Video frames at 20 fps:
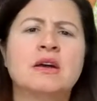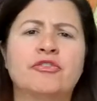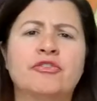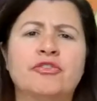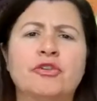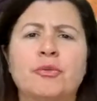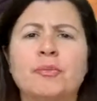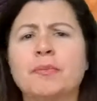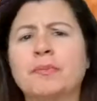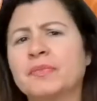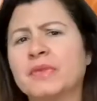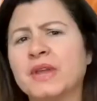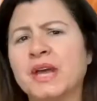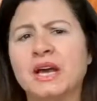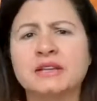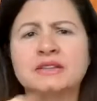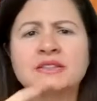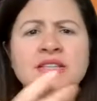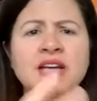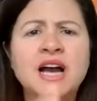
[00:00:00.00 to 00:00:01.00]
from
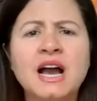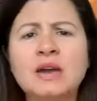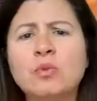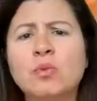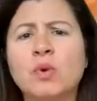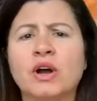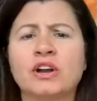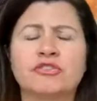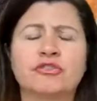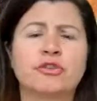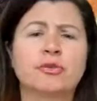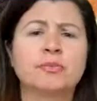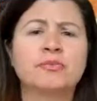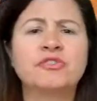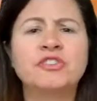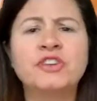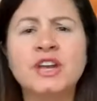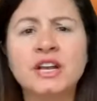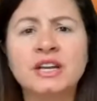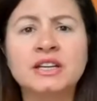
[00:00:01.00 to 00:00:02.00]
Taiwan, from
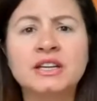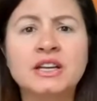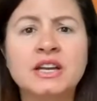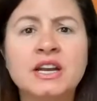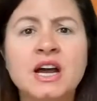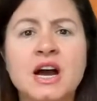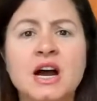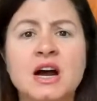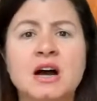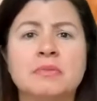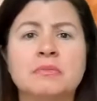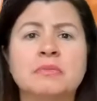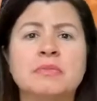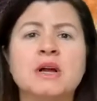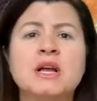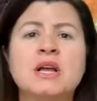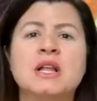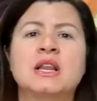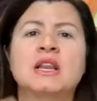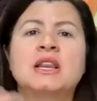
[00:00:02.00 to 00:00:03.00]
Vietnam,
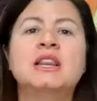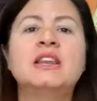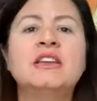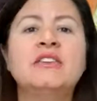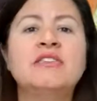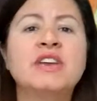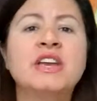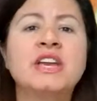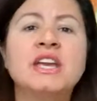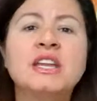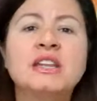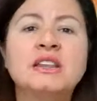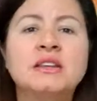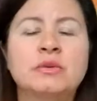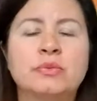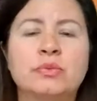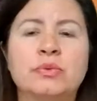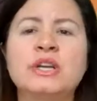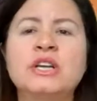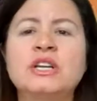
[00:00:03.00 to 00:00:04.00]
living in
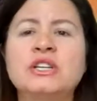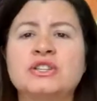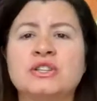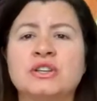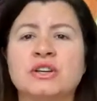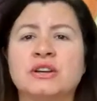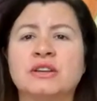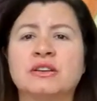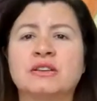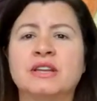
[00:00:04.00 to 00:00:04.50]
the region.